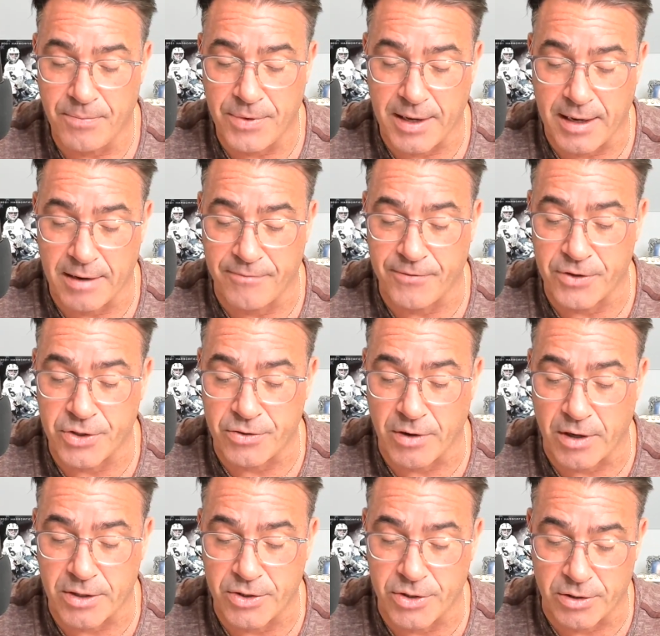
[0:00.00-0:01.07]
The
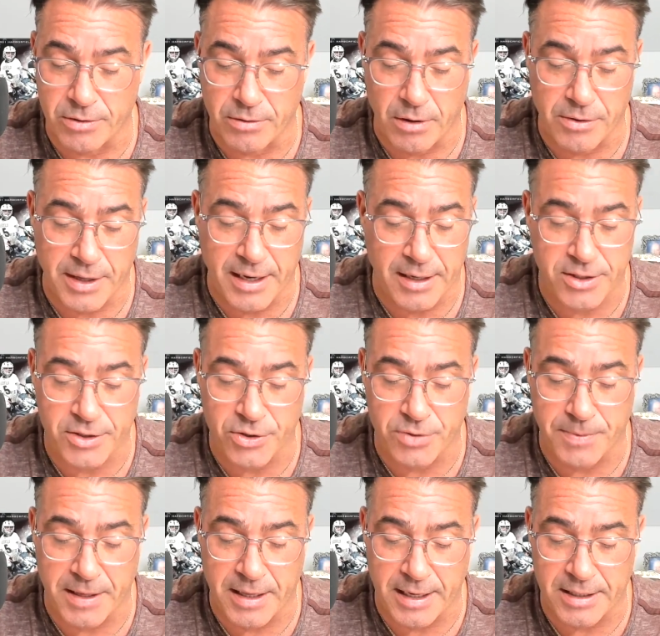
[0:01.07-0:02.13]

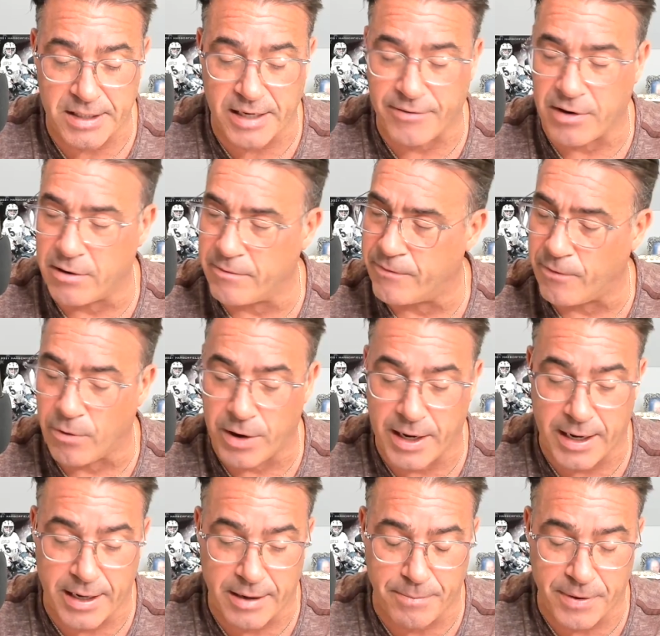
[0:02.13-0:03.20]

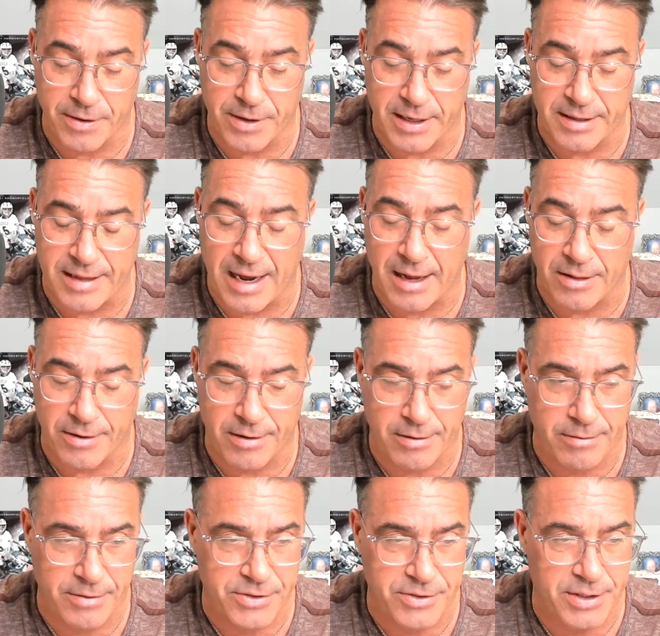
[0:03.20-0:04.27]
$740 billion
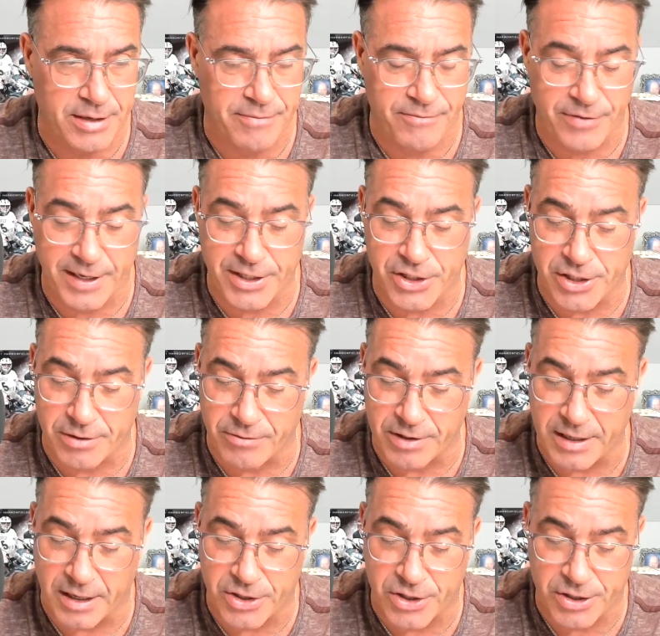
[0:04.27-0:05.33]
was an Inflation
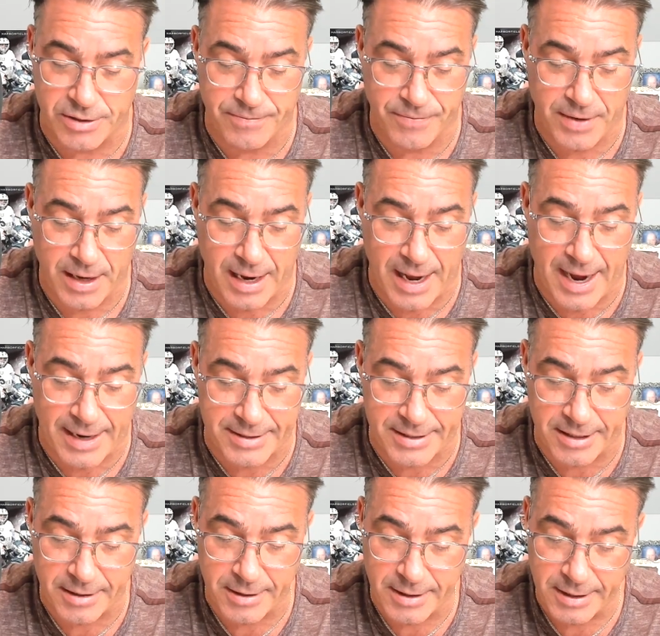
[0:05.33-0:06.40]
Reduction Act.